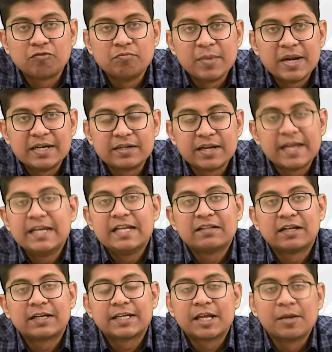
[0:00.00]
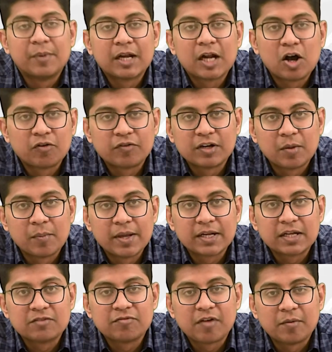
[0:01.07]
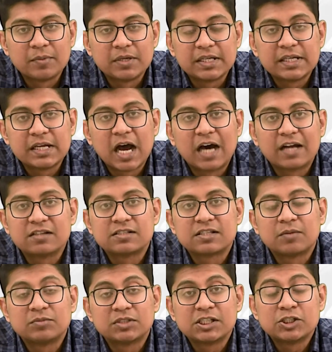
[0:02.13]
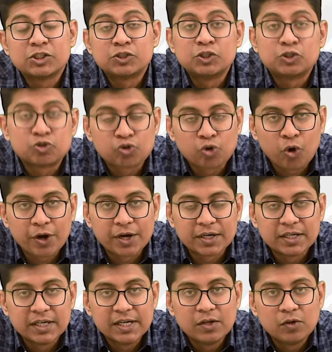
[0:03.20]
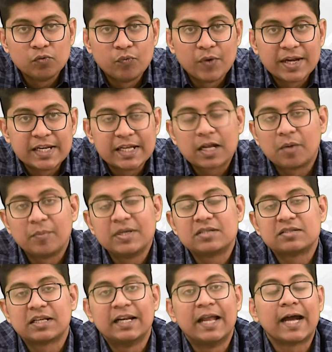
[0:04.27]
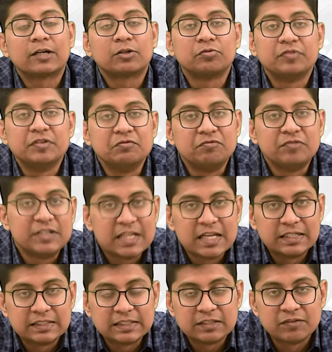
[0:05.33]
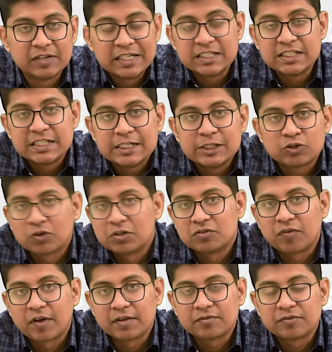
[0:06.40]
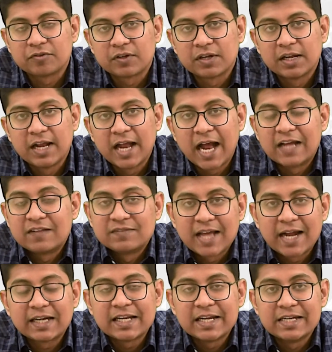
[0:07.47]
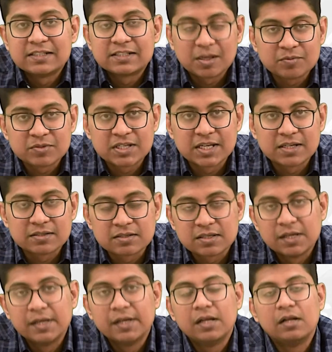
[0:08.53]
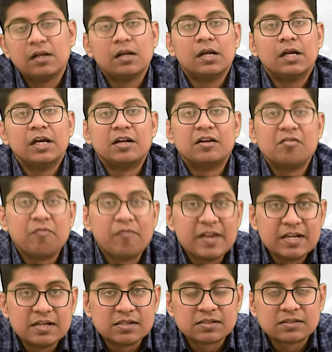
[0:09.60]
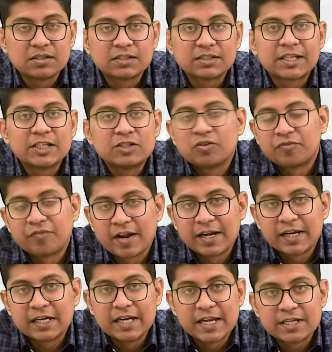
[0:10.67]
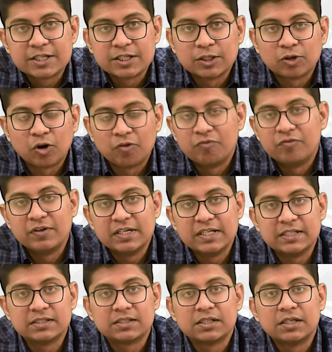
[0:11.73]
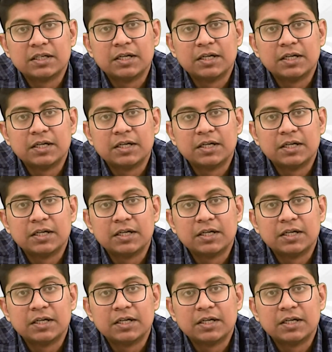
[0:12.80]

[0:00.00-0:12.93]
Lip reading: maintaining that chimera of an American family are in some sense destroyed when he commits an act of infidelity, when he cheats on his wife. And that, in some sense, reveals the schizophrenic nature of Willie's